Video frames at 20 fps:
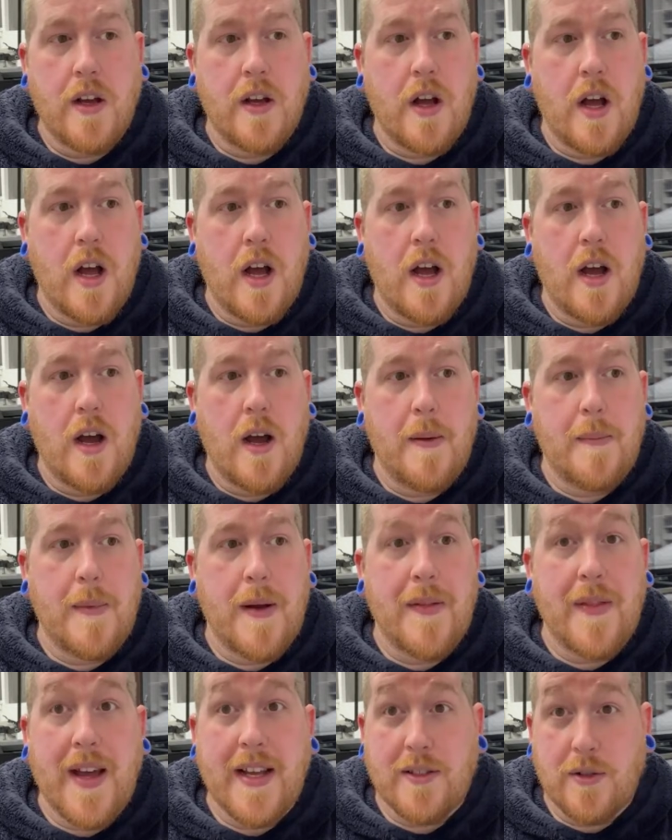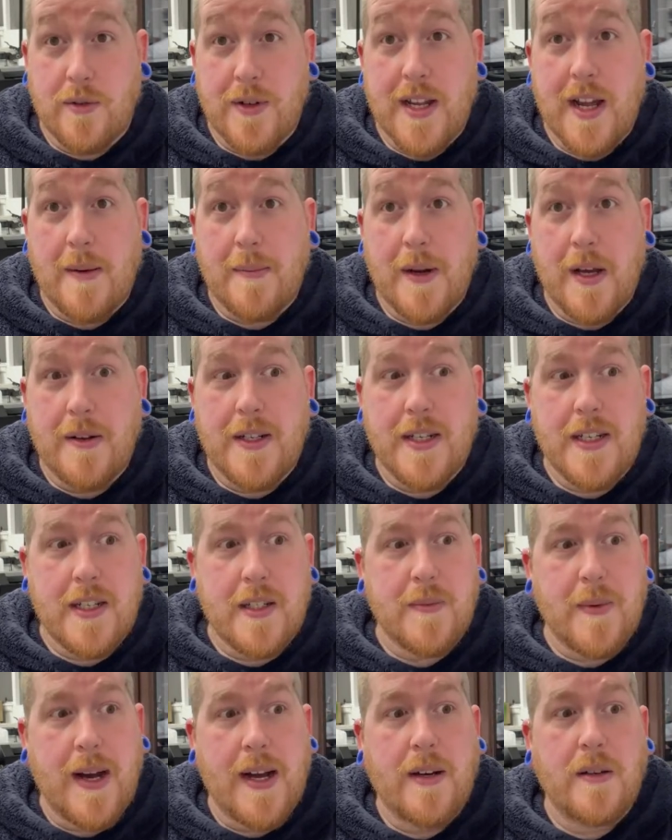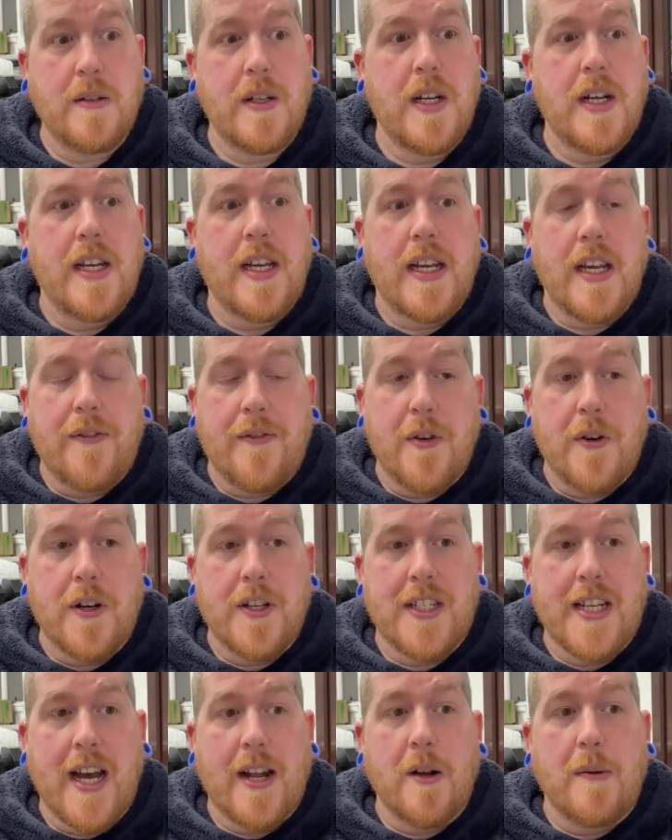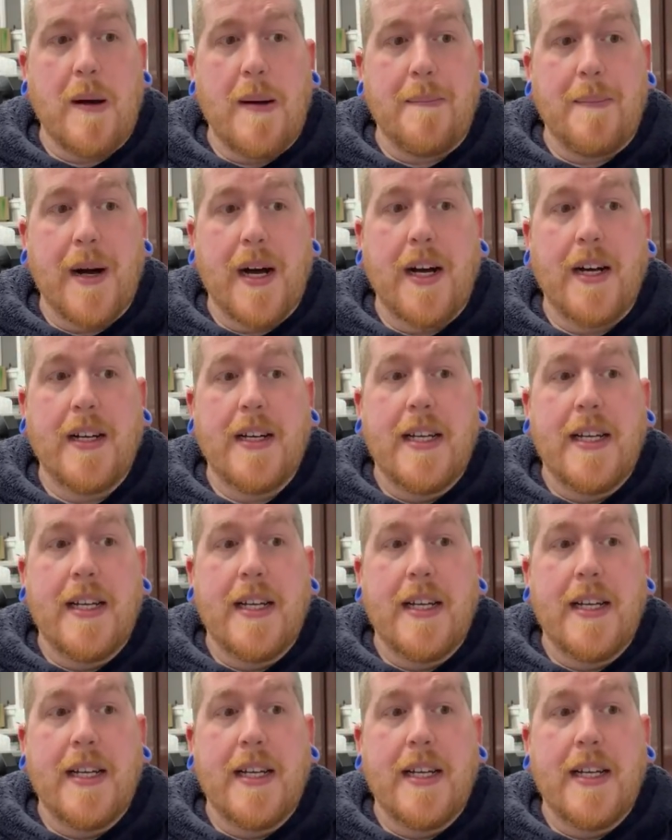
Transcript: Um, that's already uploaded as well, if you're a channel member.